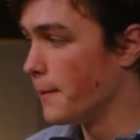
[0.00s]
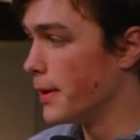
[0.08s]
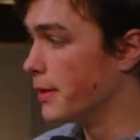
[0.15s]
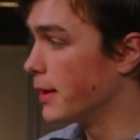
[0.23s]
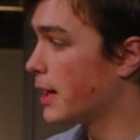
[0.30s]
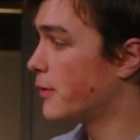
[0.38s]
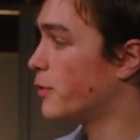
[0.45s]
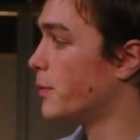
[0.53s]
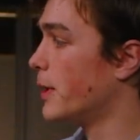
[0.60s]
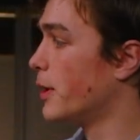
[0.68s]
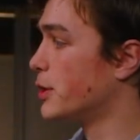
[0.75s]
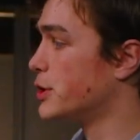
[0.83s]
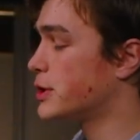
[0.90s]
In light of what
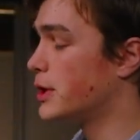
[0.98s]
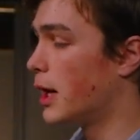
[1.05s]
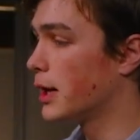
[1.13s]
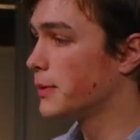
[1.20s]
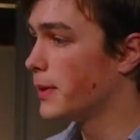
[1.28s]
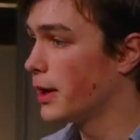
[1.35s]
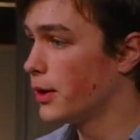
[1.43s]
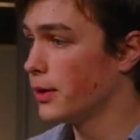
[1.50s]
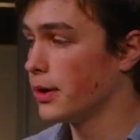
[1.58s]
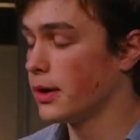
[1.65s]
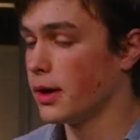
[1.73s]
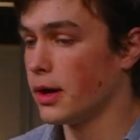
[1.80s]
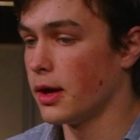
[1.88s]
Bella just talked about,
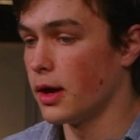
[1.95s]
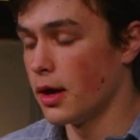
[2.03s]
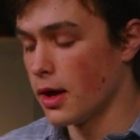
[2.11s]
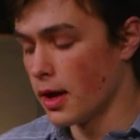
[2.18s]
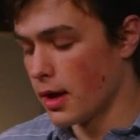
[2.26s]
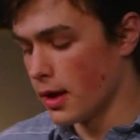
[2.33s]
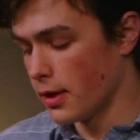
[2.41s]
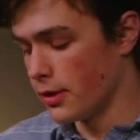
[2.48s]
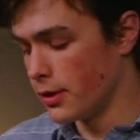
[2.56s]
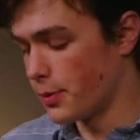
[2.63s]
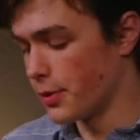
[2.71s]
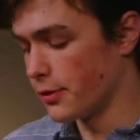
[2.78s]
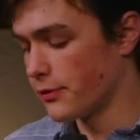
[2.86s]

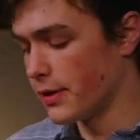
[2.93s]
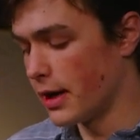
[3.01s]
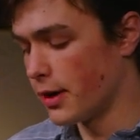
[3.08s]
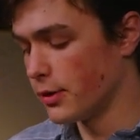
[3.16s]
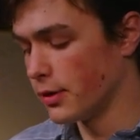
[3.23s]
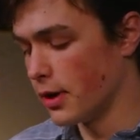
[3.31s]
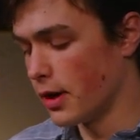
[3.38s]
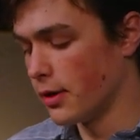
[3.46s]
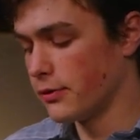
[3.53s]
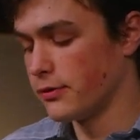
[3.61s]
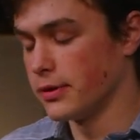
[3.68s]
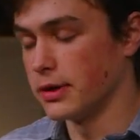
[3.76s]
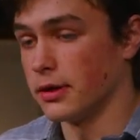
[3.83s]
the profound
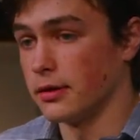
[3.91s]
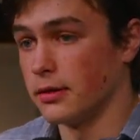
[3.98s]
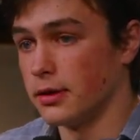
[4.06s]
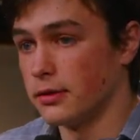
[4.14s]
love and